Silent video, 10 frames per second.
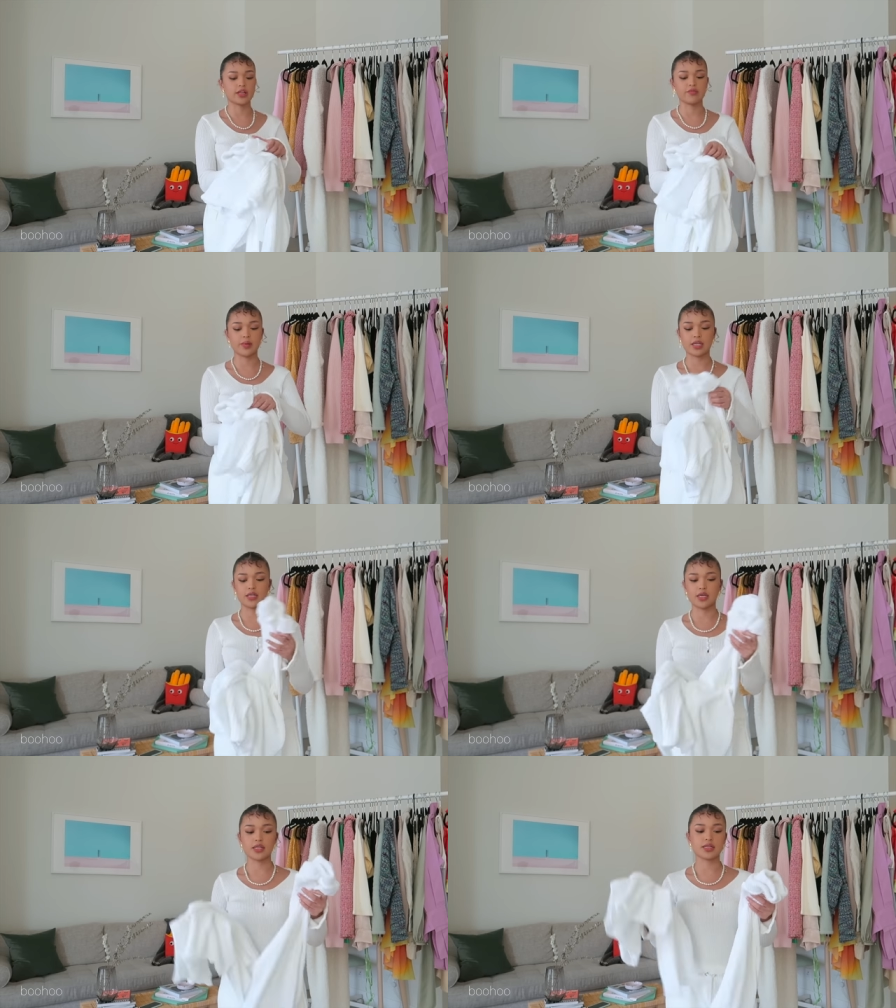I love my
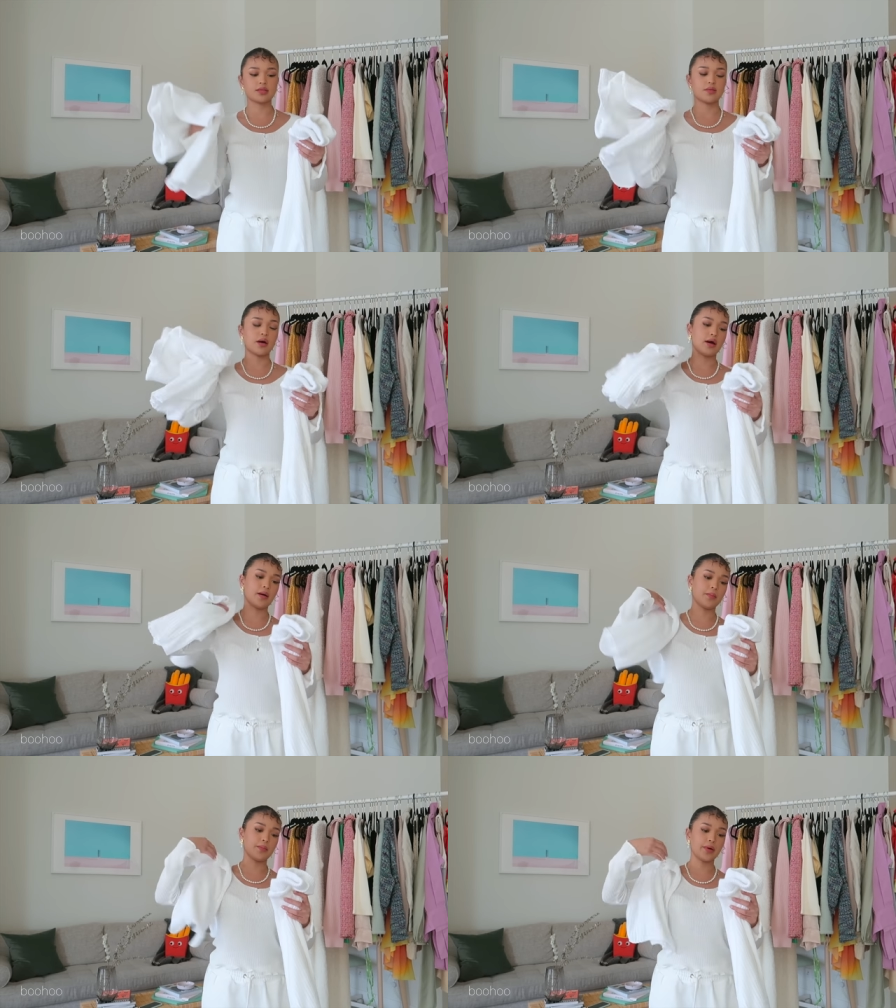knits,
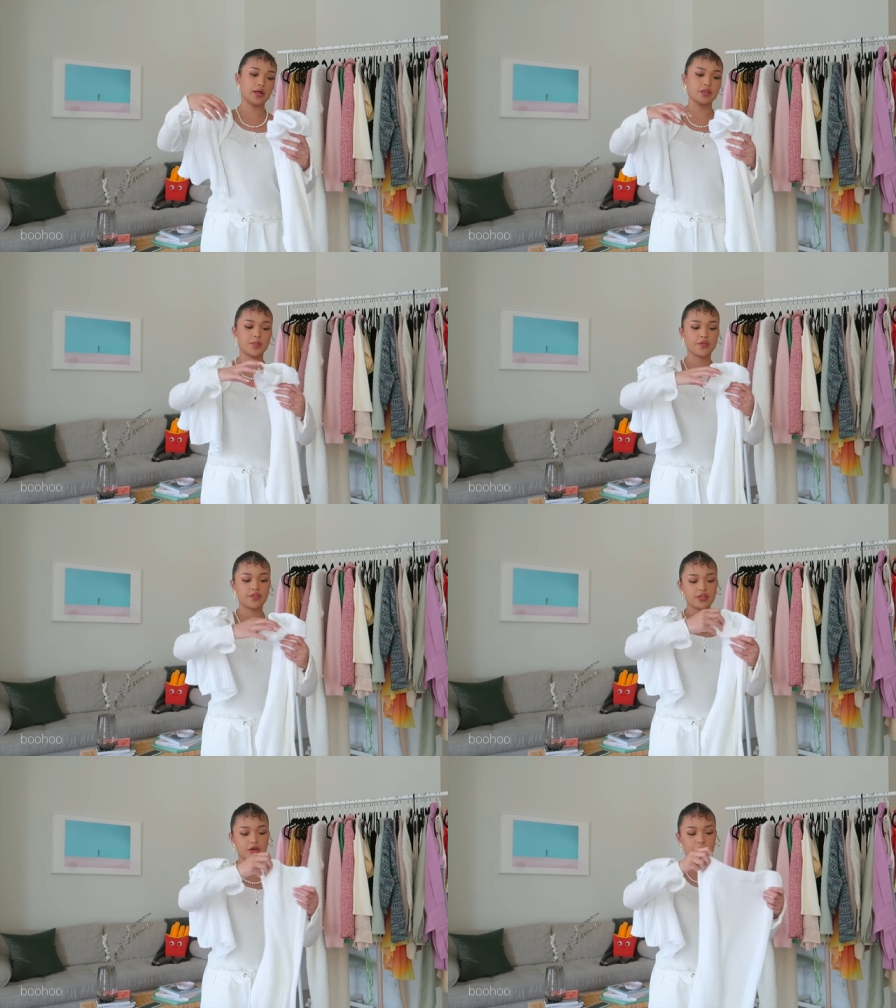but the
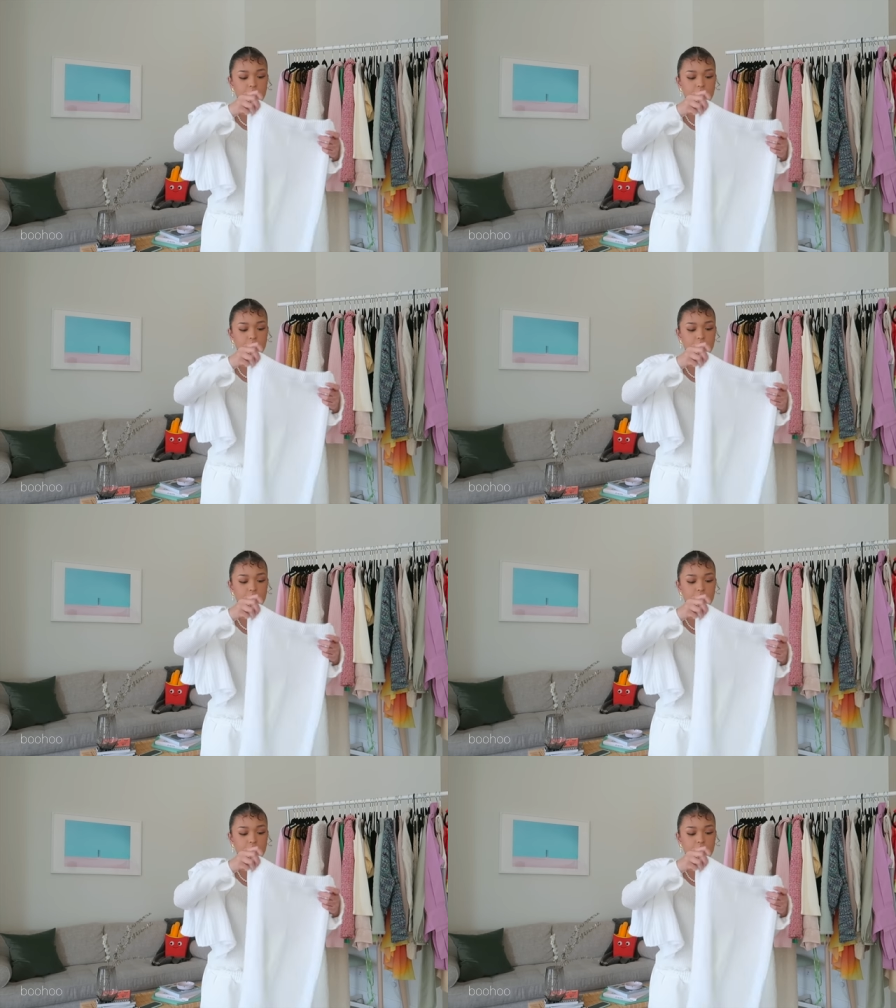perfect thing